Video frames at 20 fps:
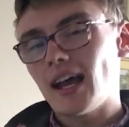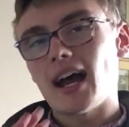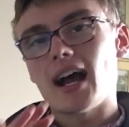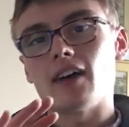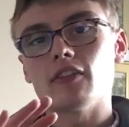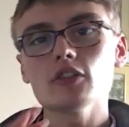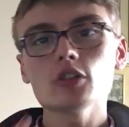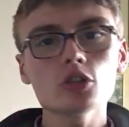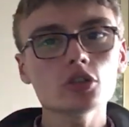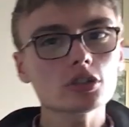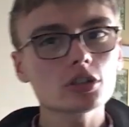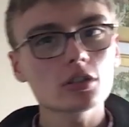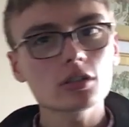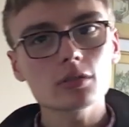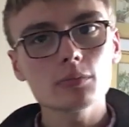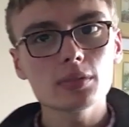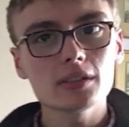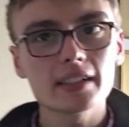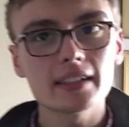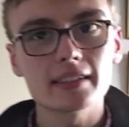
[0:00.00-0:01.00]
I've looked on
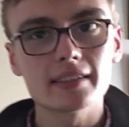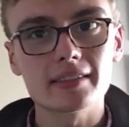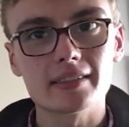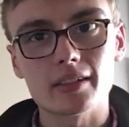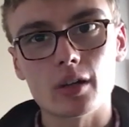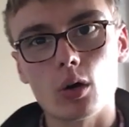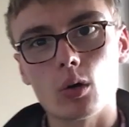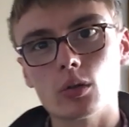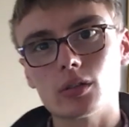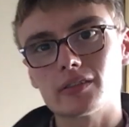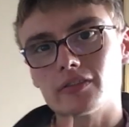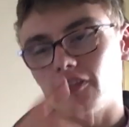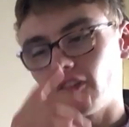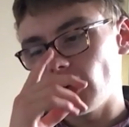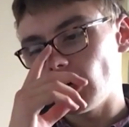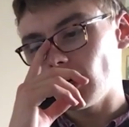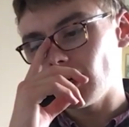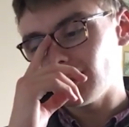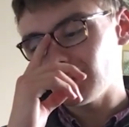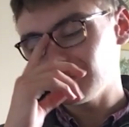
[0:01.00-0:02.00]
Complete and Sold
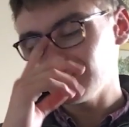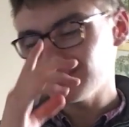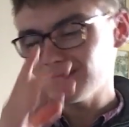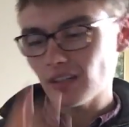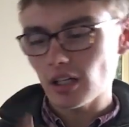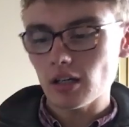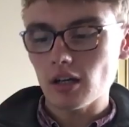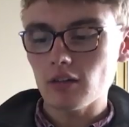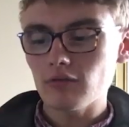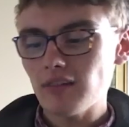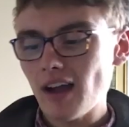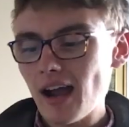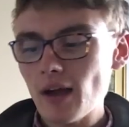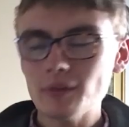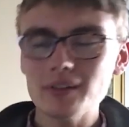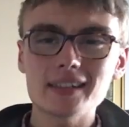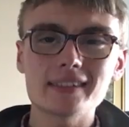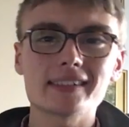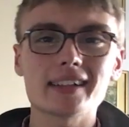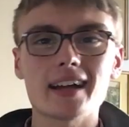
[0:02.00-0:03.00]
for
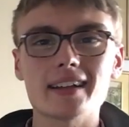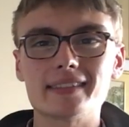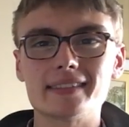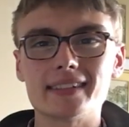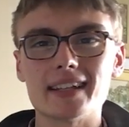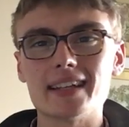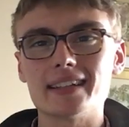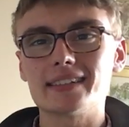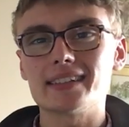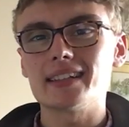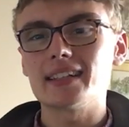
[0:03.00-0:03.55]
around a set of 6.